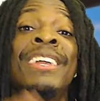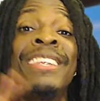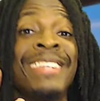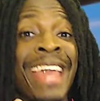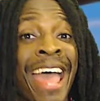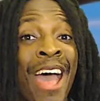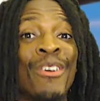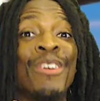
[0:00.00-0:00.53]

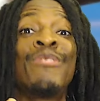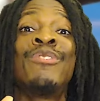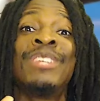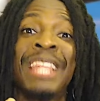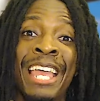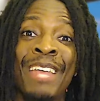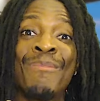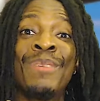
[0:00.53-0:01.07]
Now, if you
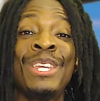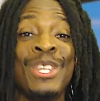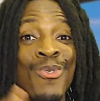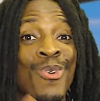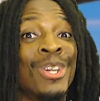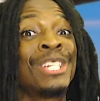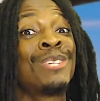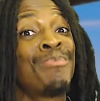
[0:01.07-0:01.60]
like me, you
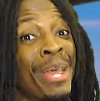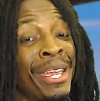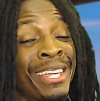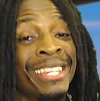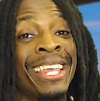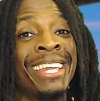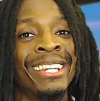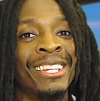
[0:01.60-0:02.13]
want to
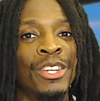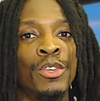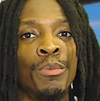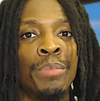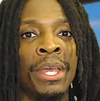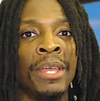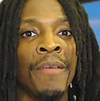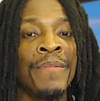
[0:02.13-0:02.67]
speculate a little bit.